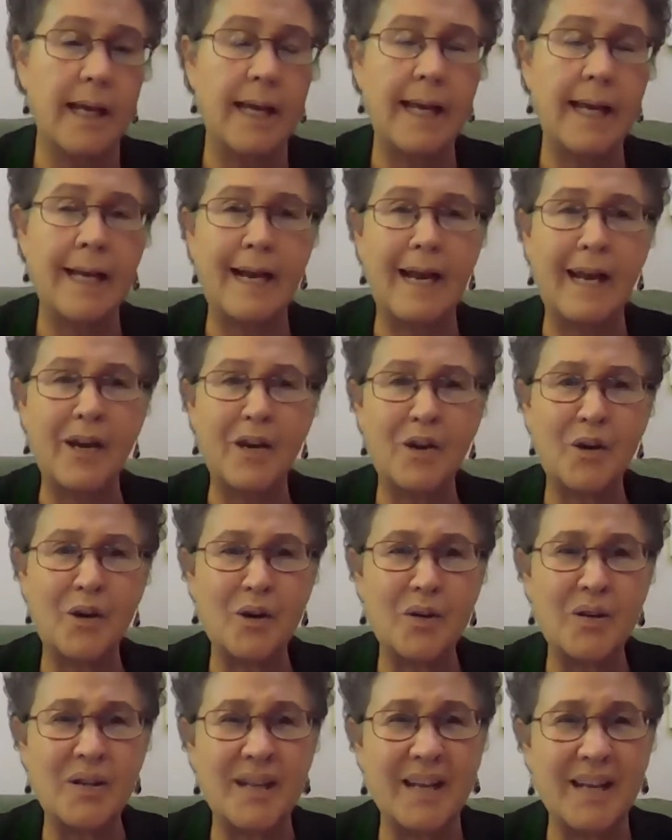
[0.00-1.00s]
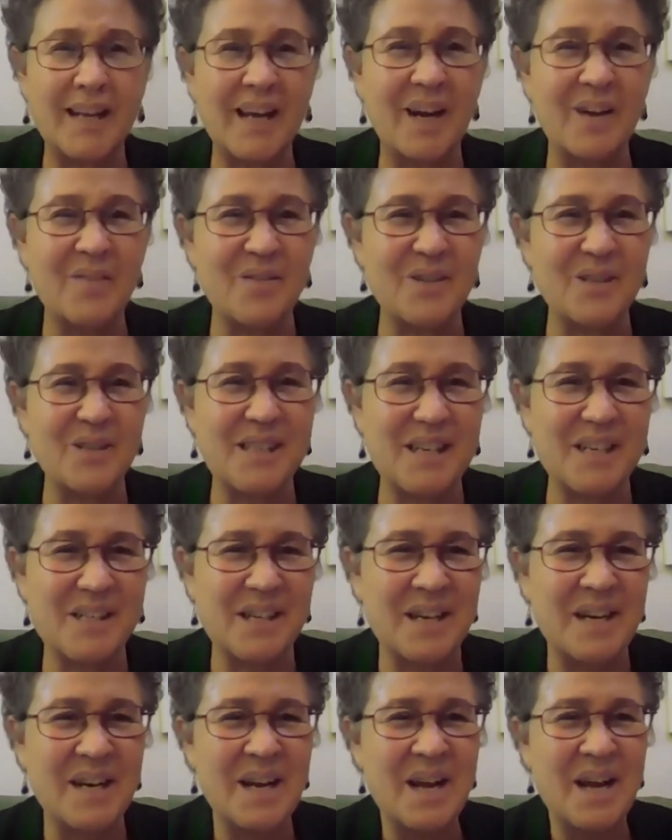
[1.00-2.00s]
And I heard the
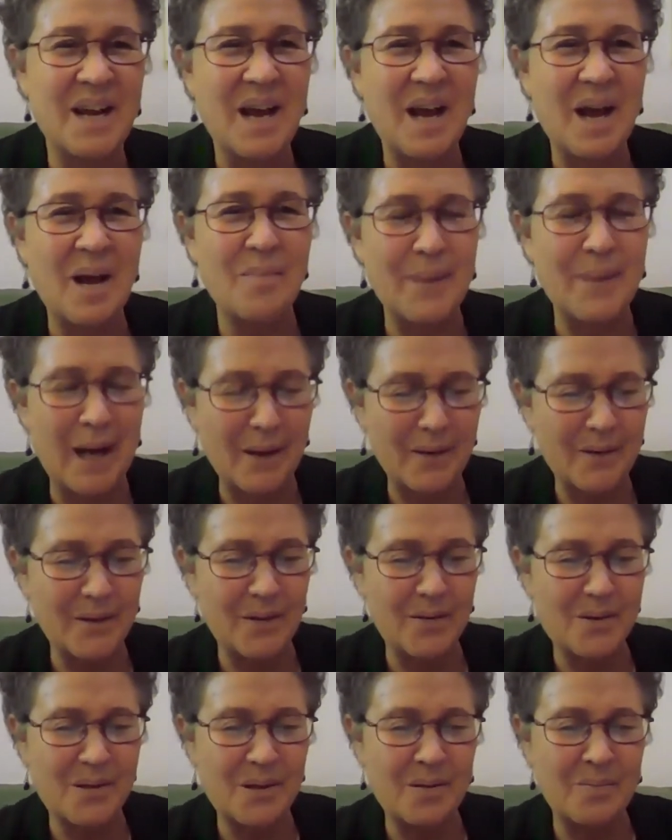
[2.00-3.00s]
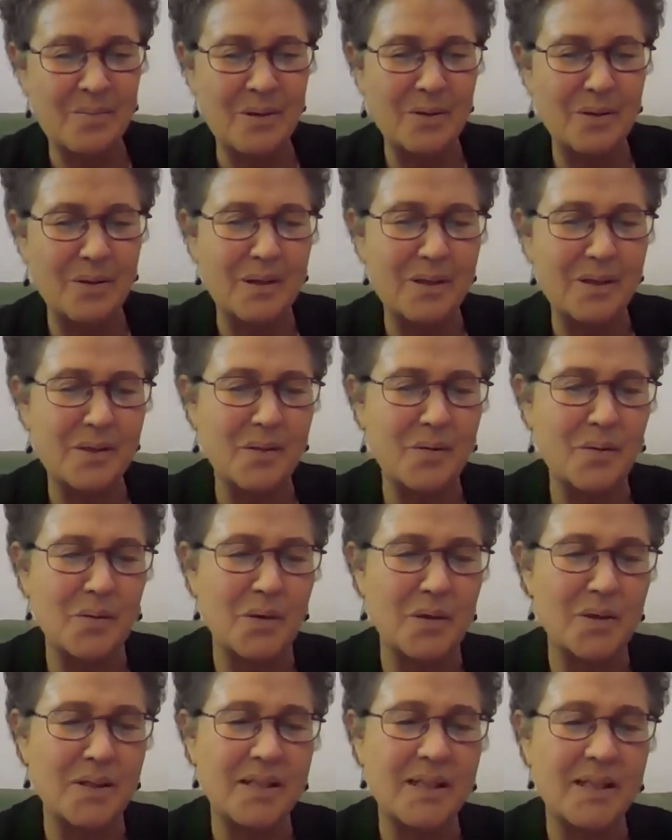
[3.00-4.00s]
conversation about those community
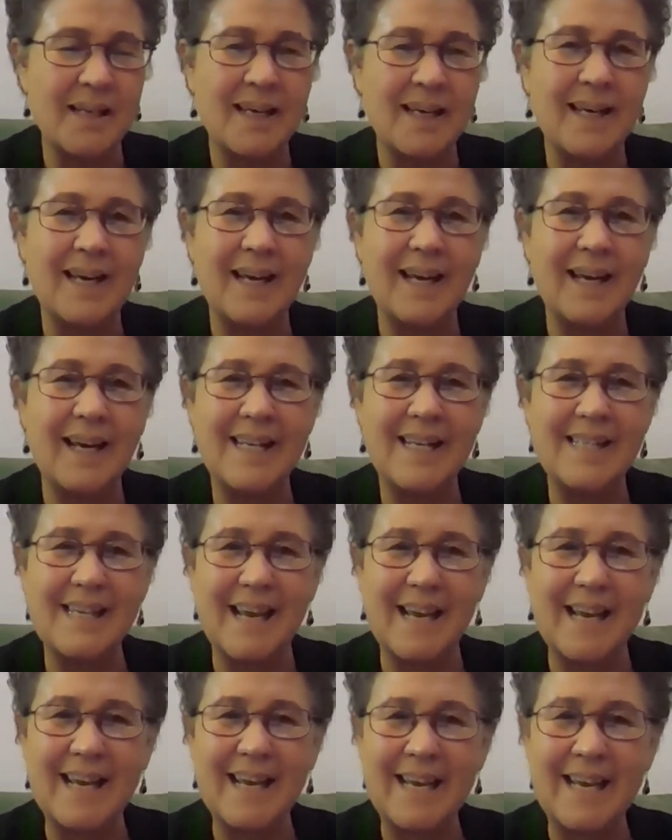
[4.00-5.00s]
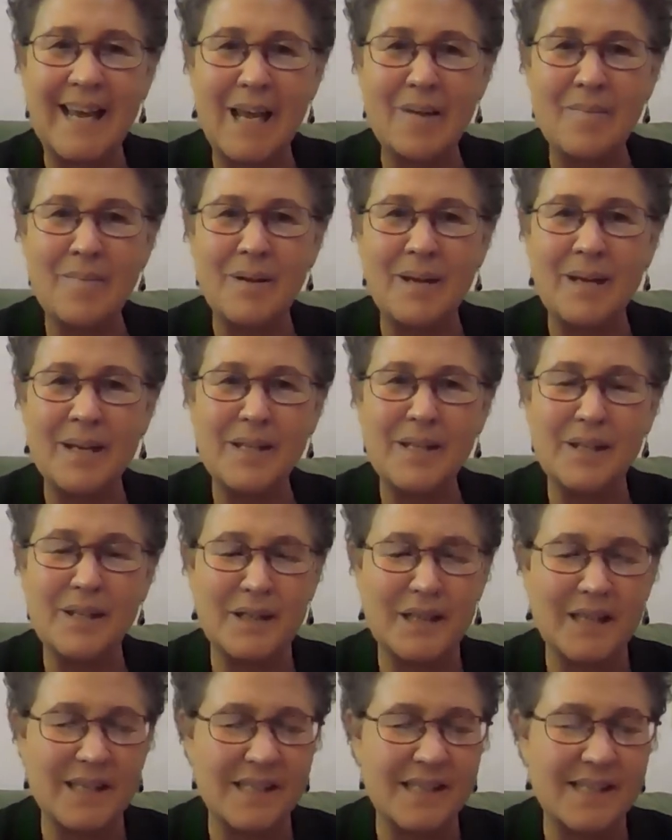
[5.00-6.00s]
schools as I came into
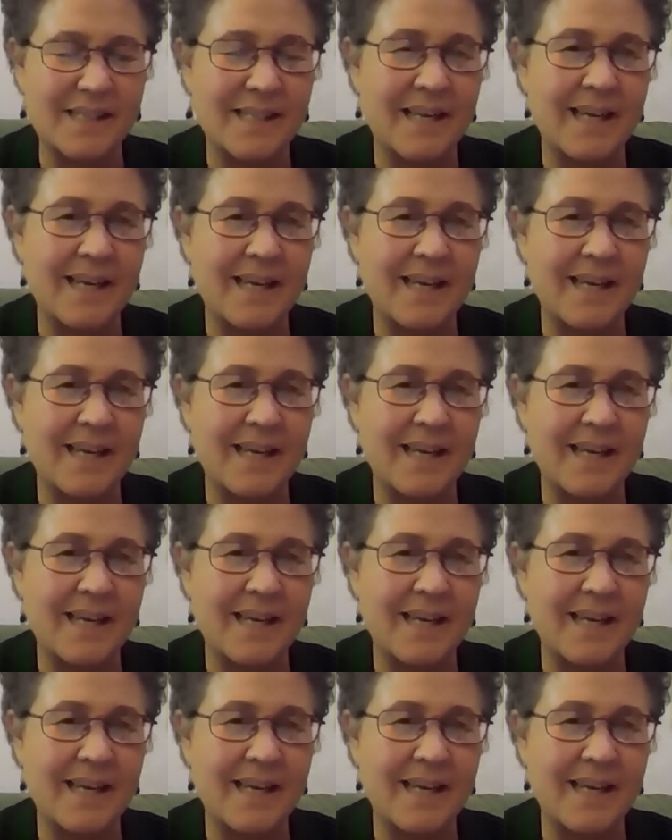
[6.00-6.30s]
this